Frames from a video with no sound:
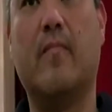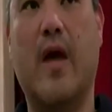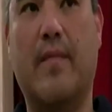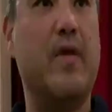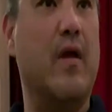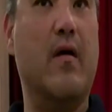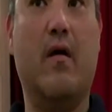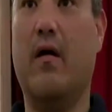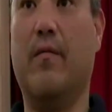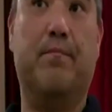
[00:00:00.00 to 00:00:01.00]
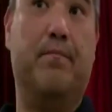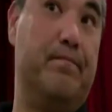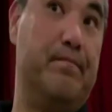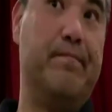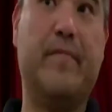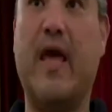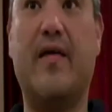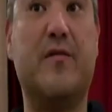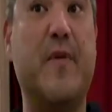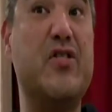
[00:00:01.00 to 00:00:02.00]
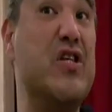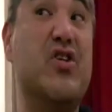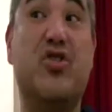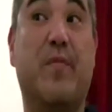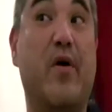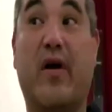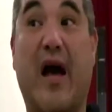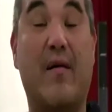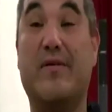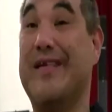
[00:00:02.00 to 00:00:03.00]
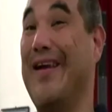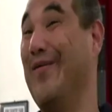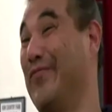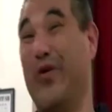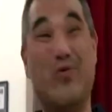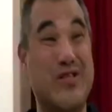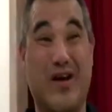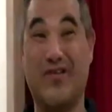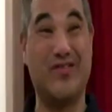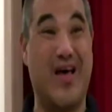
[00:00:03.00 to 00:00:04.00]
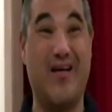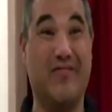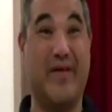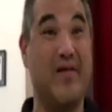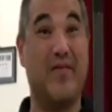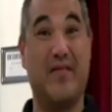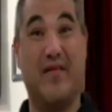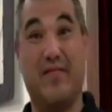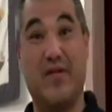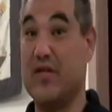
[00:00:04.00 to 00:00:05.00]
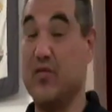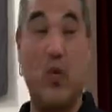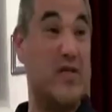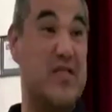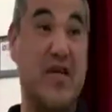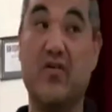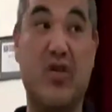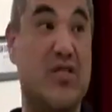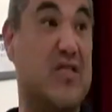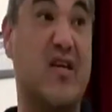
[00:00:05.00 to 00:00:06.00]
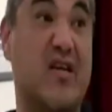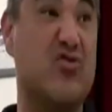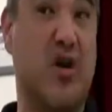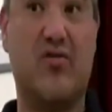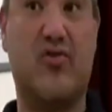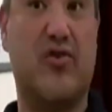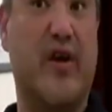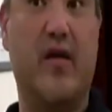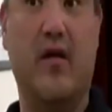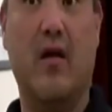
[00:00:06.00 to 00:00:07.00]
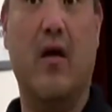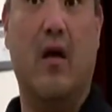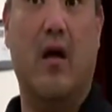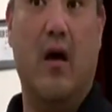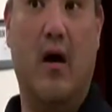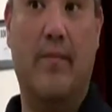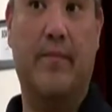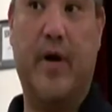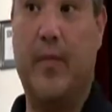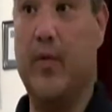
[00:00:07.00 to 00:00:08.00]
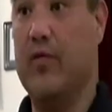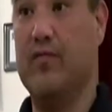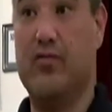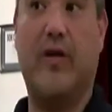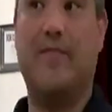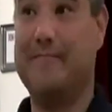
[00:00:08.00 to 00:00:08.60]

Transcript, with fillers: yeah, yeah, especially the Jaboticabas, they don't throw suckers. I don't, I don't think they, it's one single, it's a single trunk tree. Um, very beautiful tree.